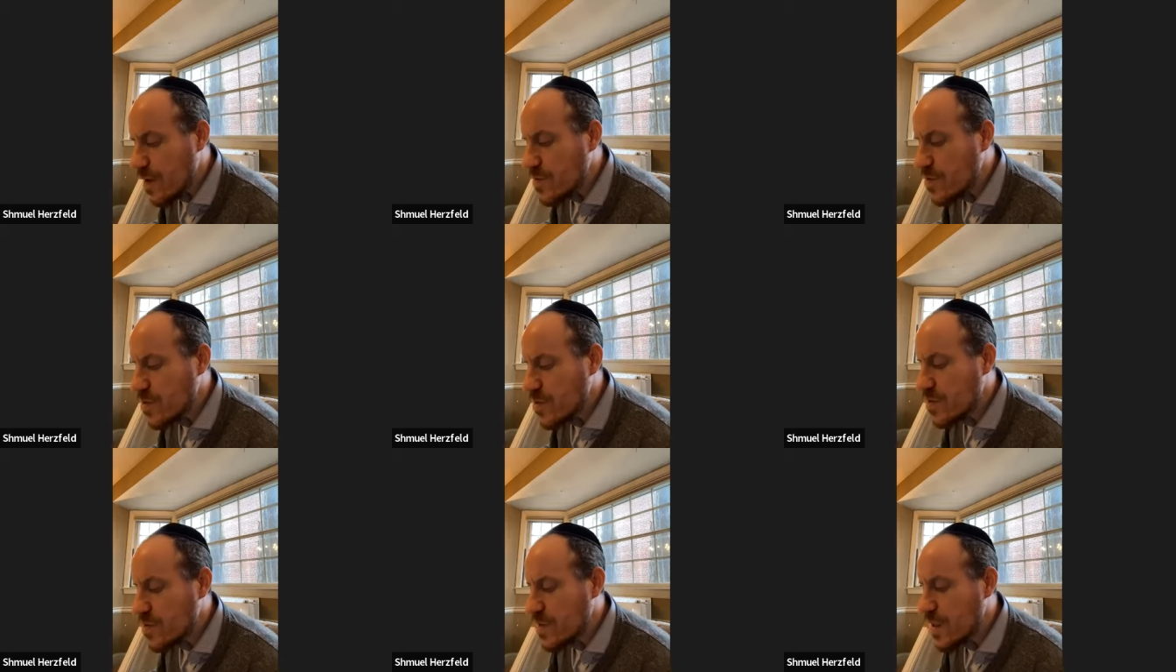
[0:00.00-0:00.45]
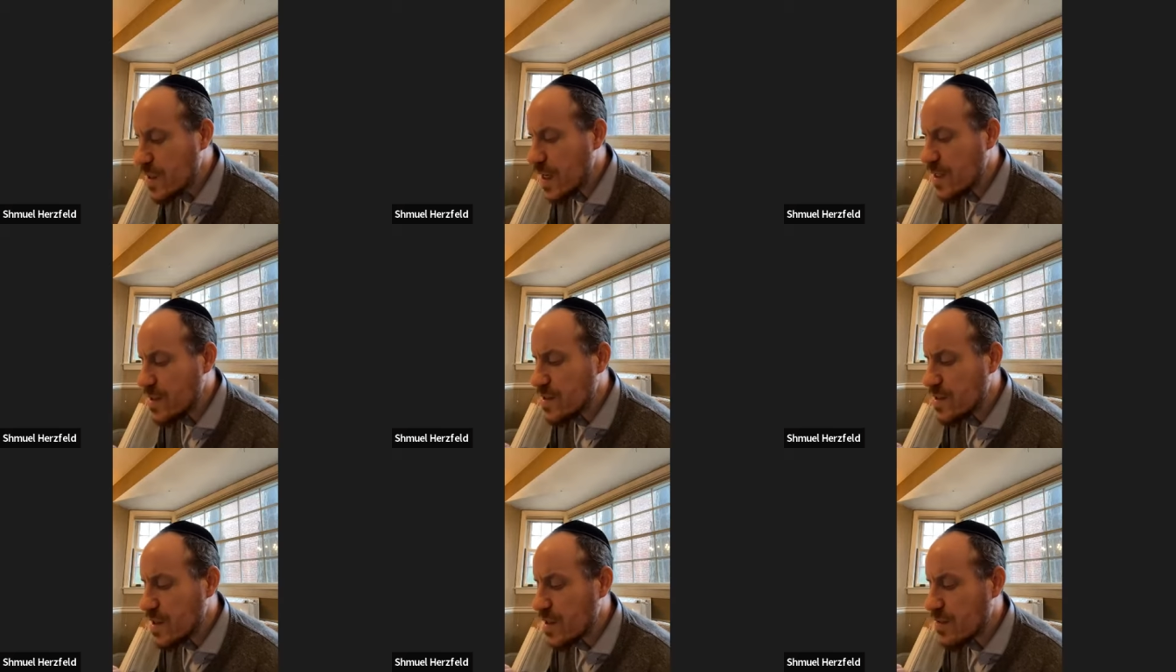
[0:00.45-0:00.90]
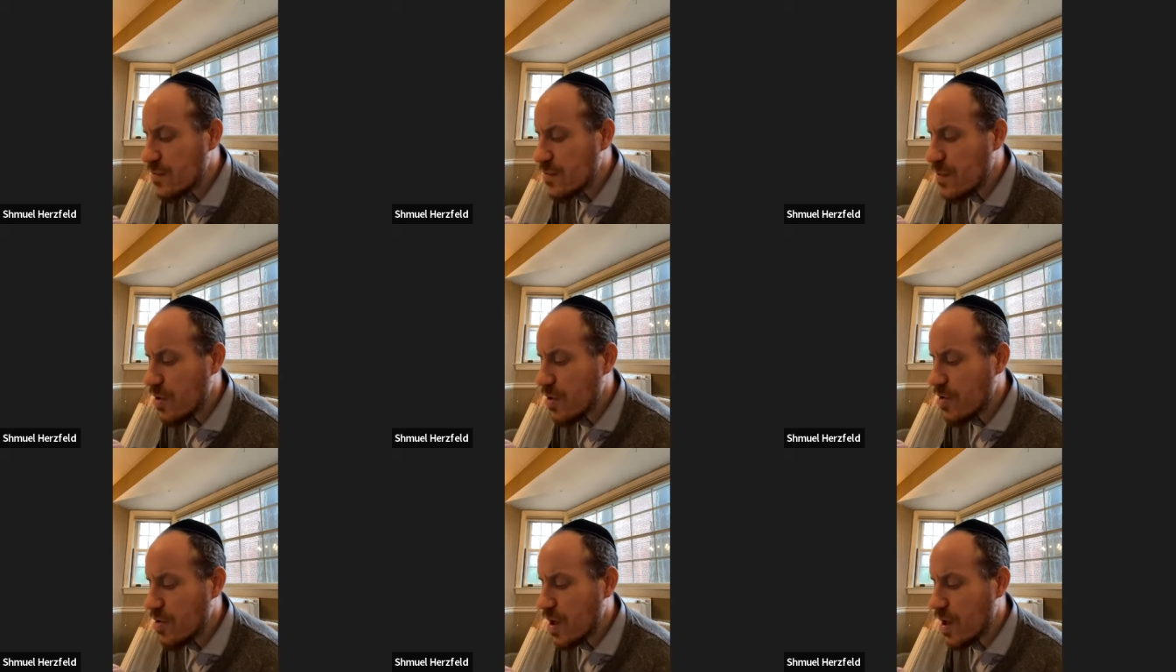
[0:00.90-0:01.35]
So says the
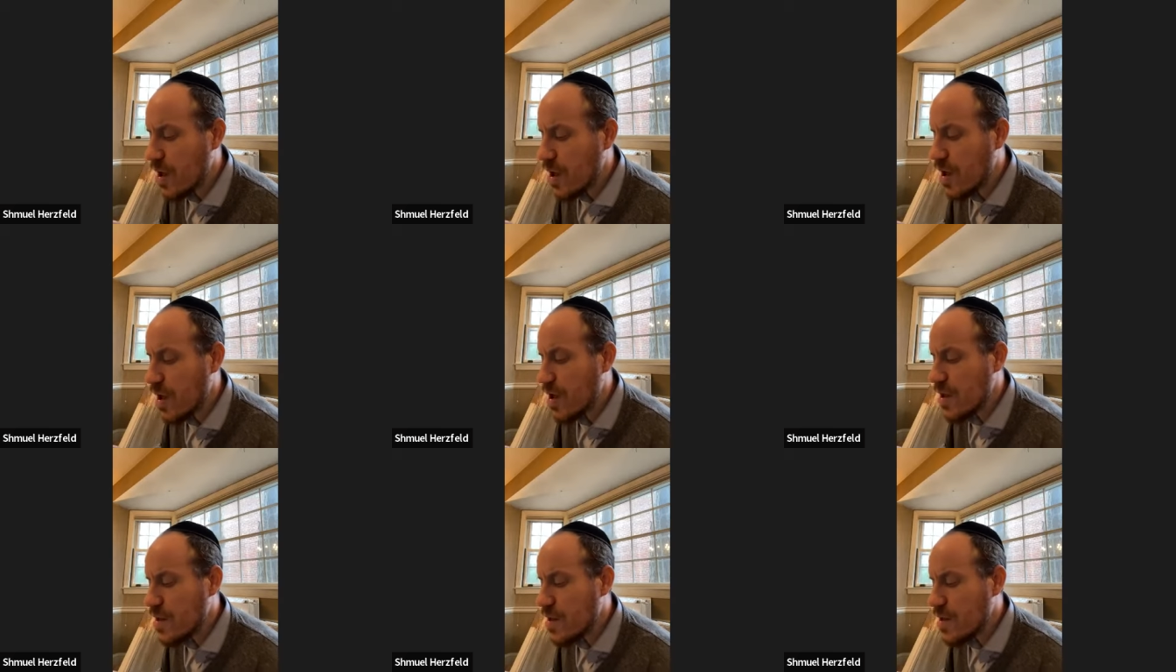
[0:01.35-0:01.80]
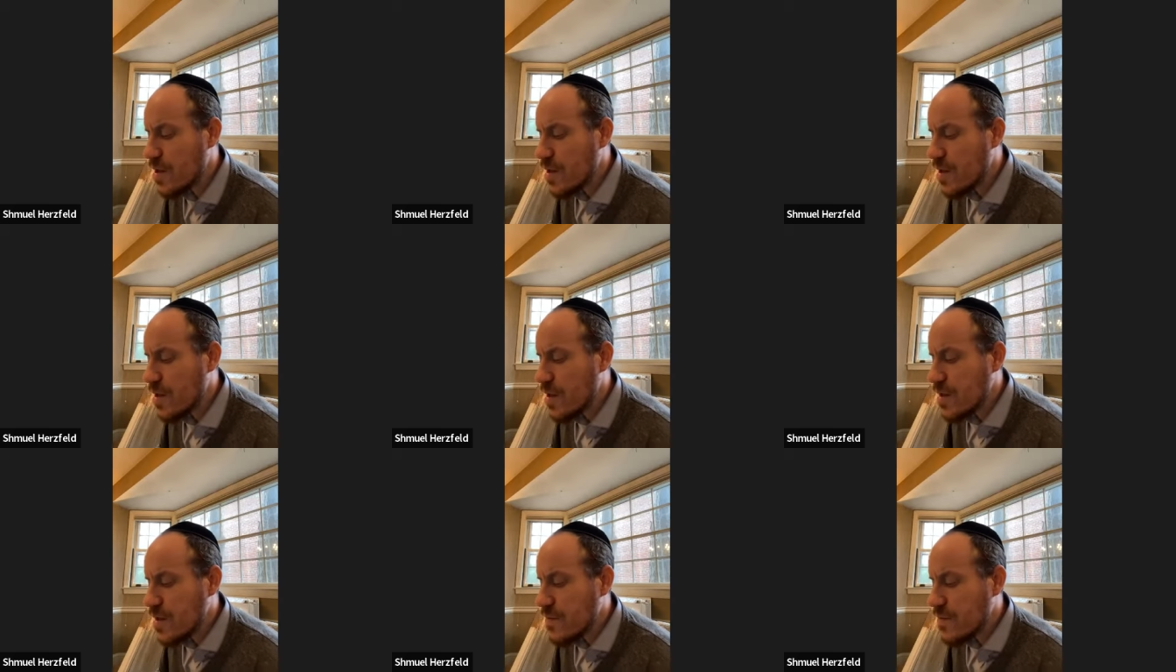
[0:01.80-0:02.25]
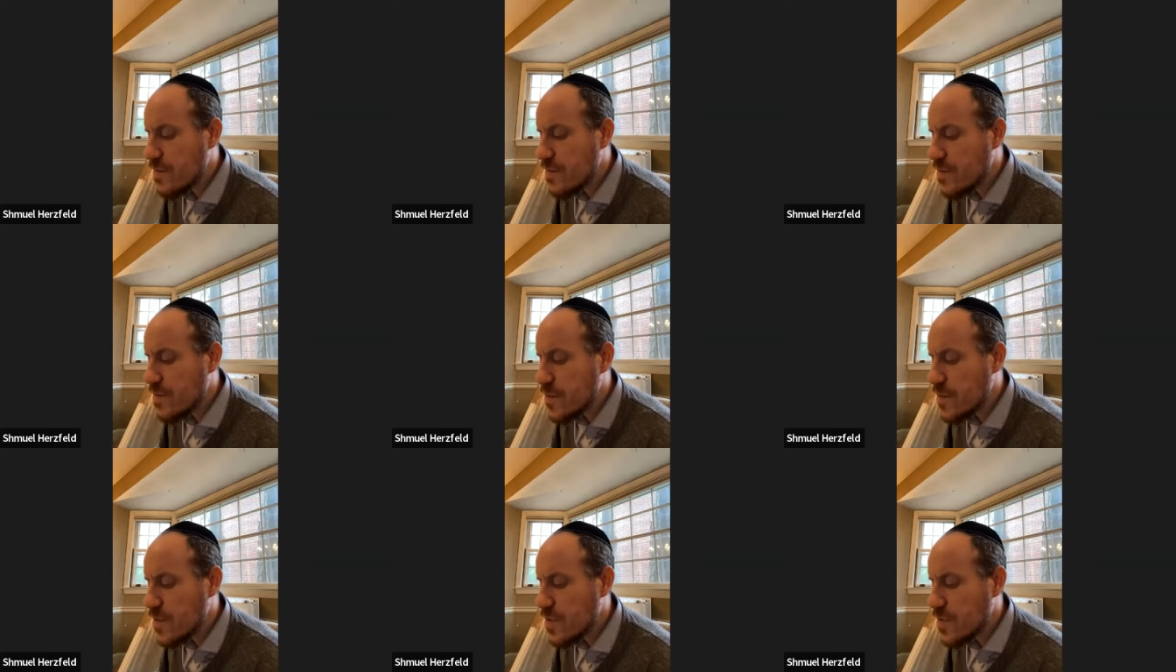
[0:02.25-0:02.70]
Gemara.
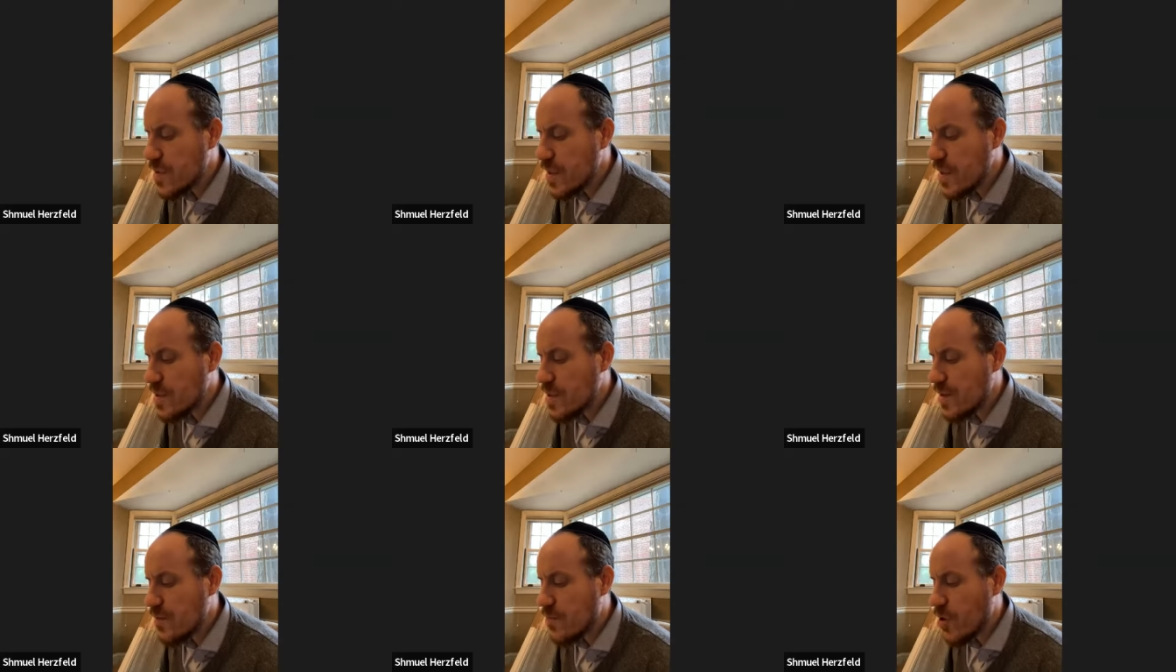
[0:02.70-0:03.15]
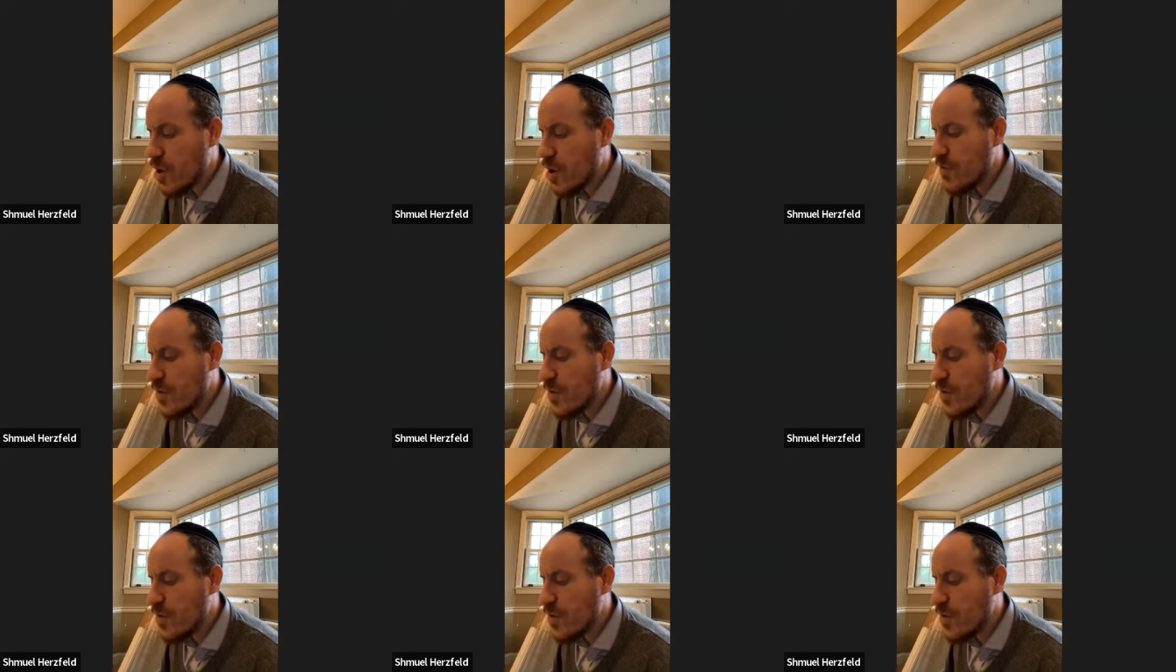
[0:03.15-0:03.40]
So says the Gemara.